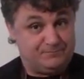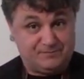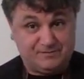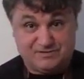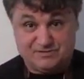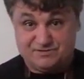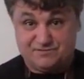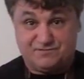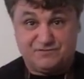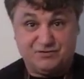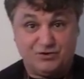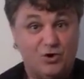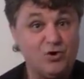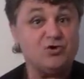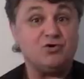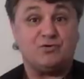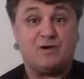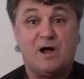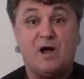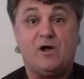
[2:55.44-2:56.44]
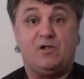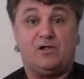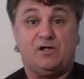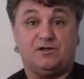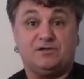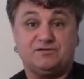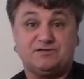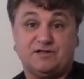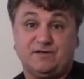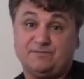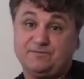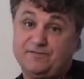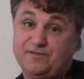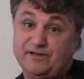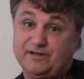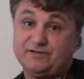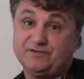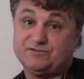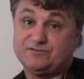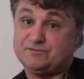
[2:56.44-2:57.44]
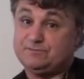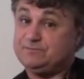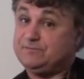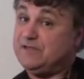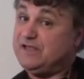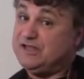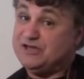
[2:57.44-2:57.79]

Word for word: Because if you don't growl on some things,